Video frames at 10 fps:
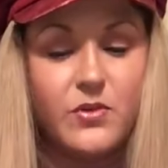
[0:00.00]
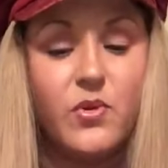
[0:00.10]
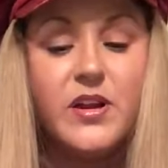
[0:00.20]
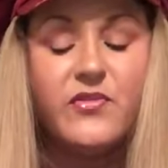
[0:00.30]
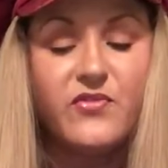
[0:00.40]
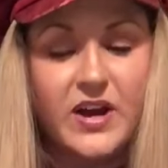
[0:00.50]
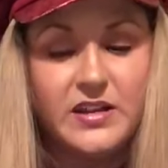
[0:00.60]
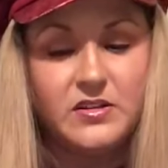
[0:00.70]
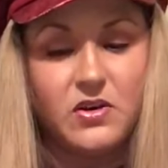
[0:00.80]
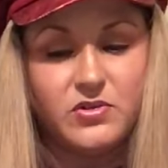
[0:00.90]
"What a
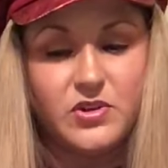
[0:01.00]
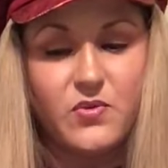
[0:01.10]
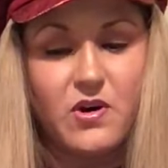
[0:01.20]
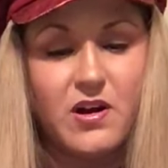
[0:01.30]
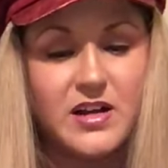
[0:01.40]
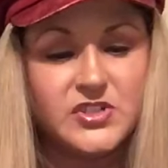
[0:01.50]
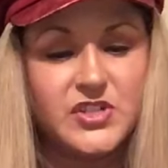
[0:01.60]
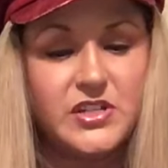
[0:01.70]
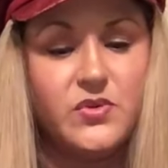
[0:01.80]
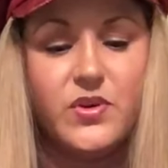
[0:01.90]
fine dog you are,
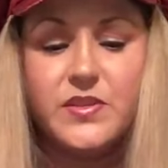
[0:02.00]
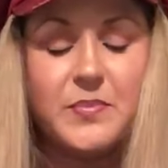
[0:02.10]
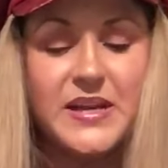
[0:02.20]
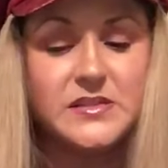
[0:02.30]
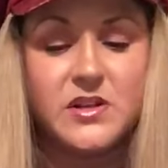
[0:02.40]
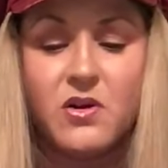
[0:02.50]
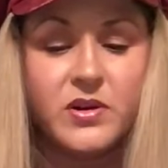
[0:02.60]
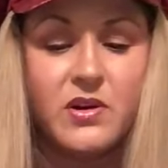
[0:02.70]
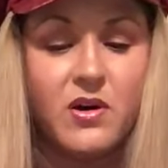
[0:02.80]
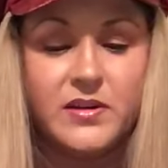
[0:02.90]
Hachi. You are the best dog
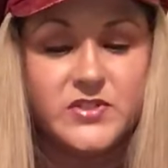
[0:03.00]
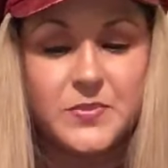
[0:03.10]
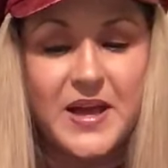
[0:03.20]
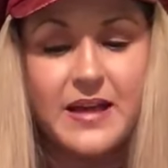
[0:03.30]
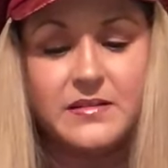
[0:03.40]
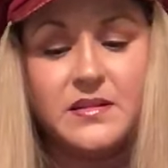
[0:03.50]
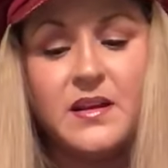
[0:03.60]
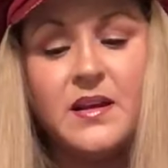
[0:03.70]
in all of Japan."